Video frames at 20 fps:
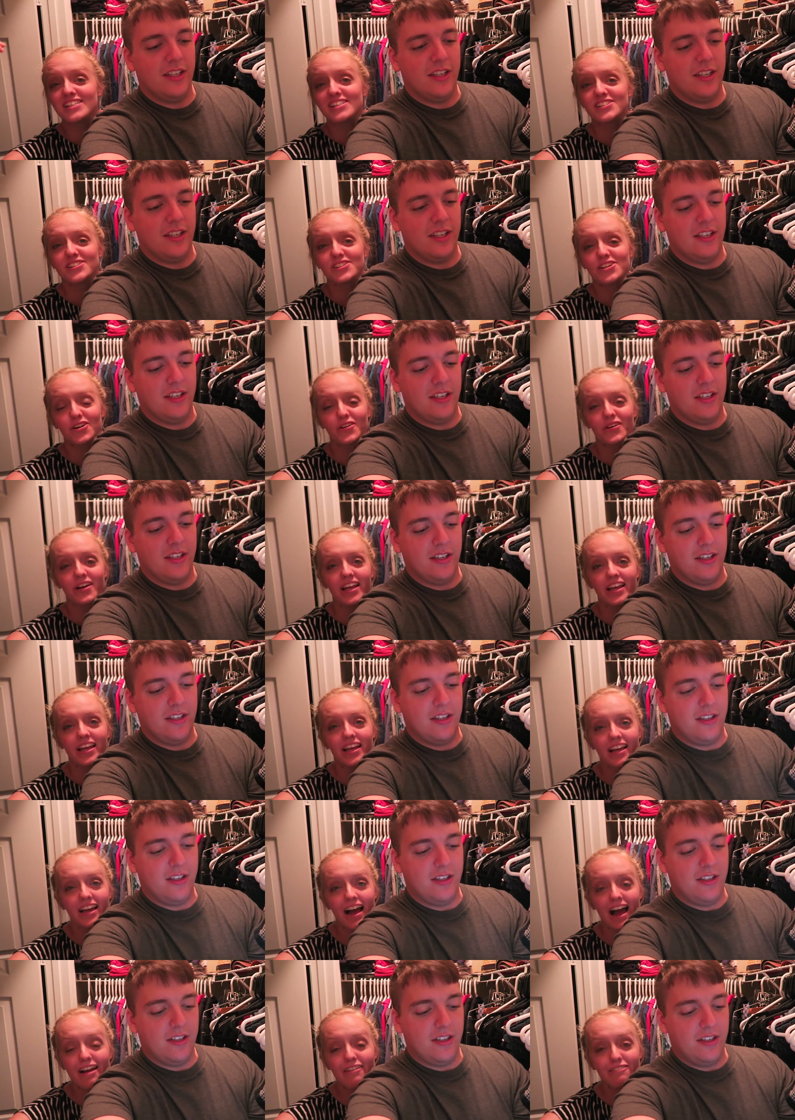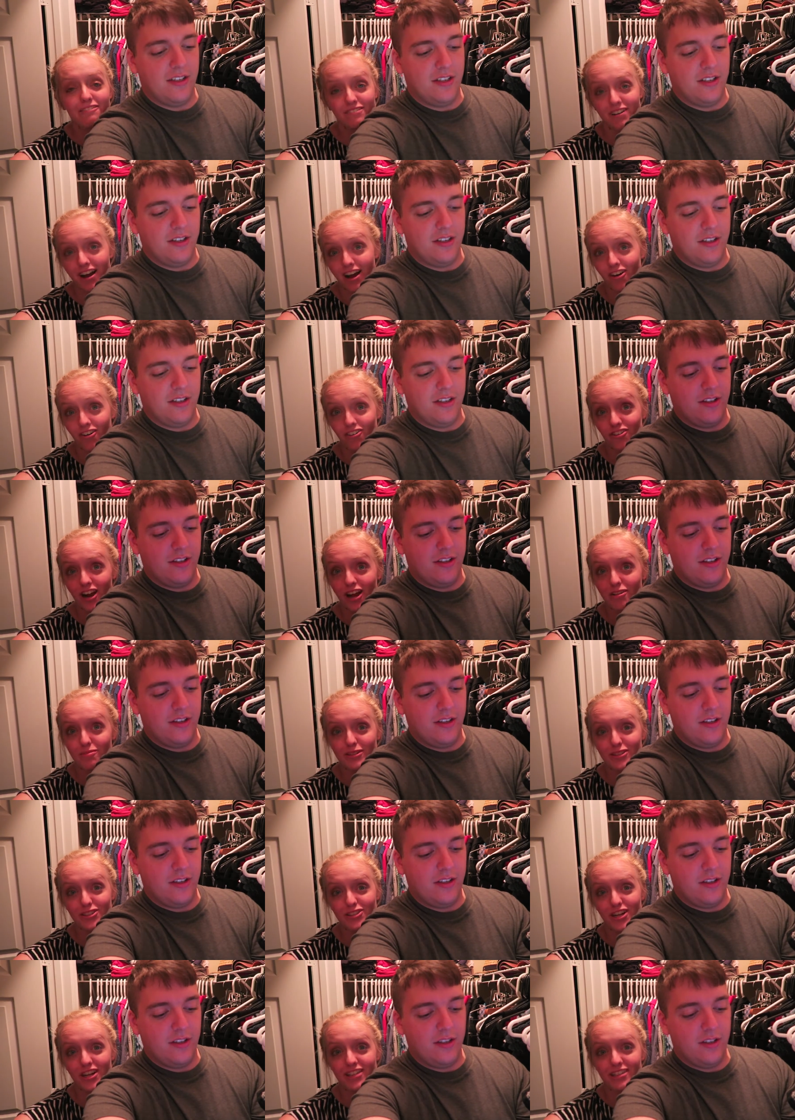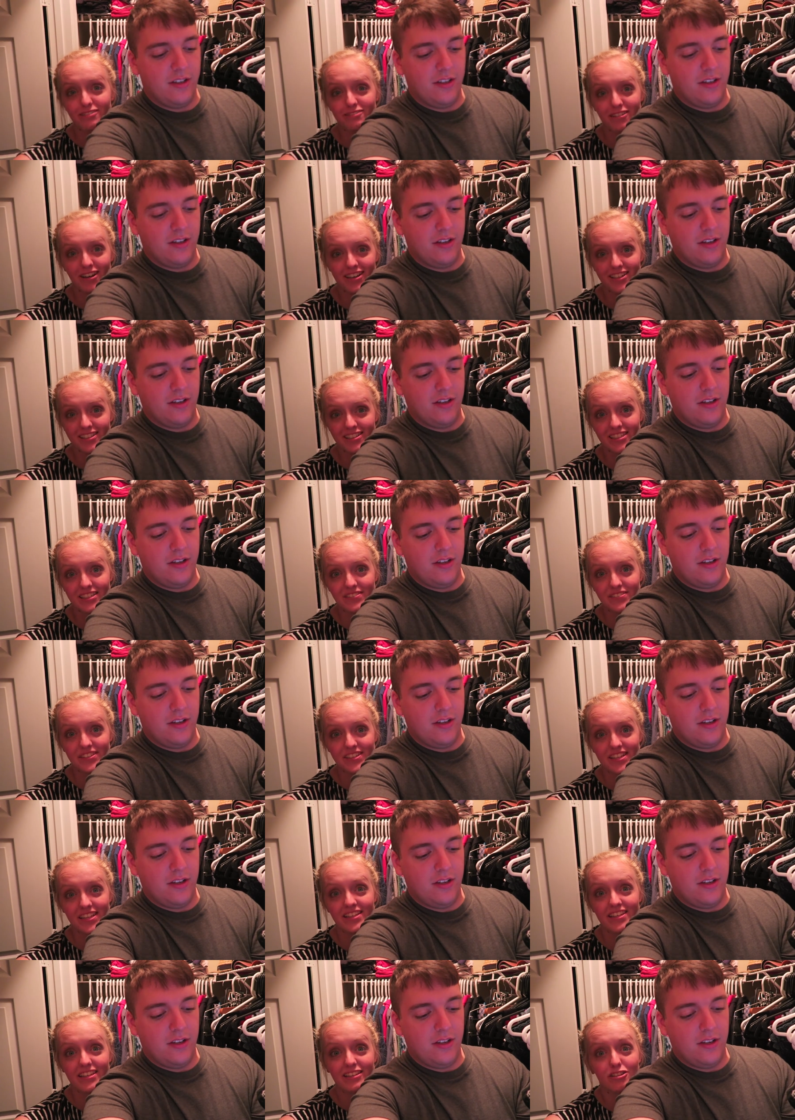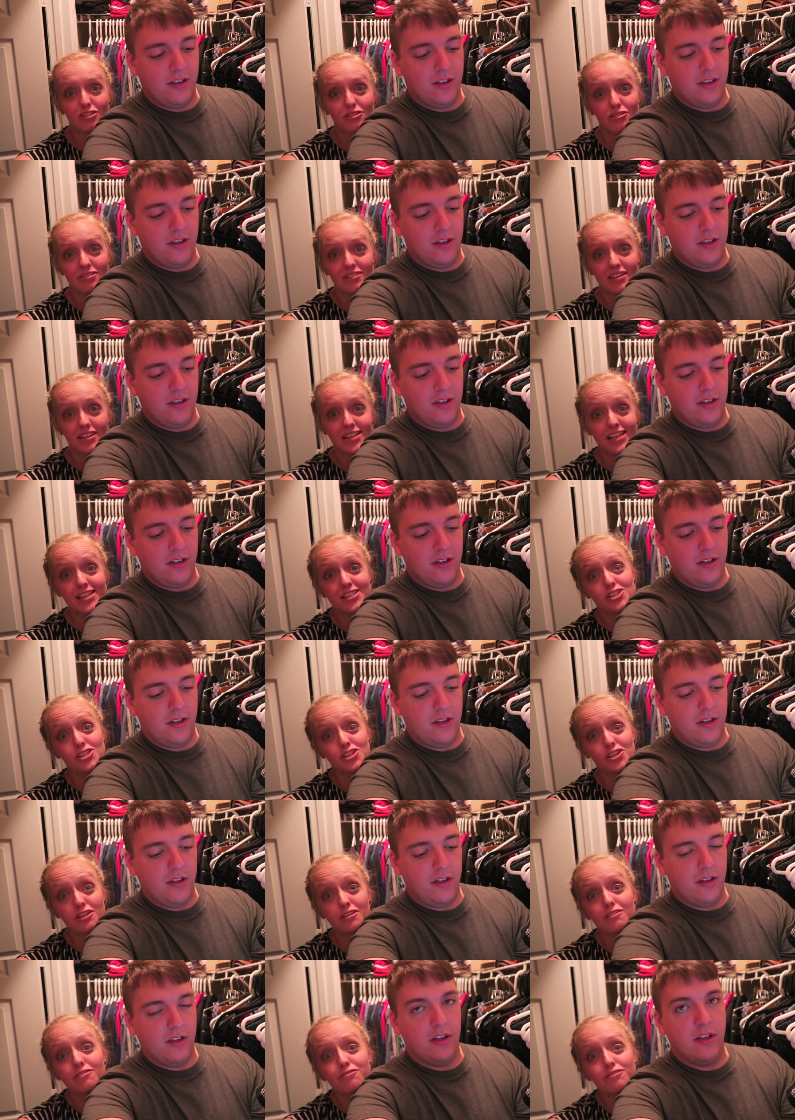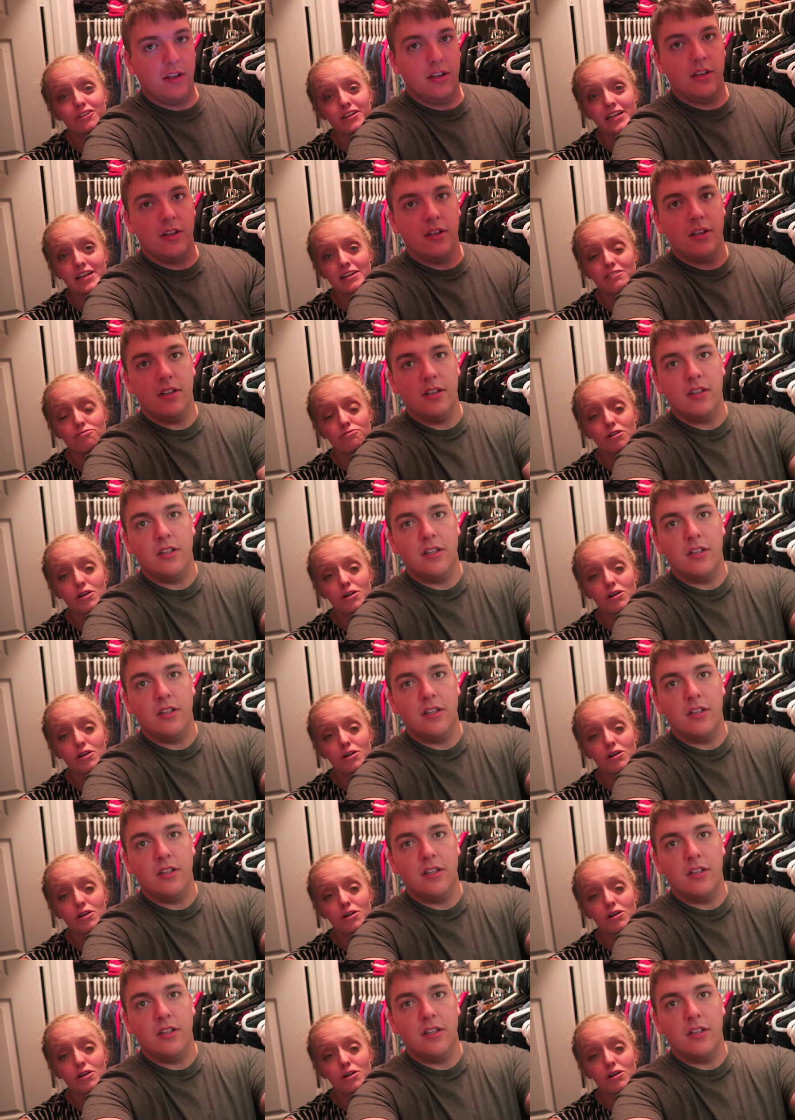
Speaker 1: So I found I've been trying to find a DVD that that's good for Eve